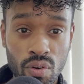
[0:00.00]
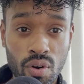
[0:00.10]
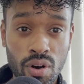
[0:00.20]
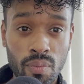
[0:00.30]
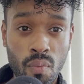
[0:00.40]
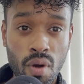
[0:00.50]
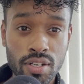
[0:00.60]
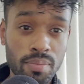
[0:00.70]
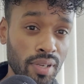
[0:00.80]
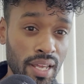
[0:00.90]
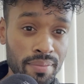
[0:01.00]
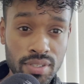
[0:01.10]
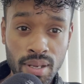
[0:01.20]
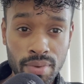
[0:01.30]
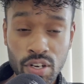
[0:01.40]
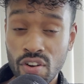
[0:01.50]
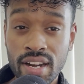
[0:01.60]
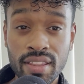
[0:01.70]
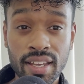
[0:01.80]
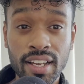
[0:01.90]
or want to blame somebody or
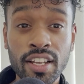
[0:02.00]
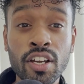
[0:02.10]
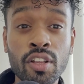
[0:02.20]
anything,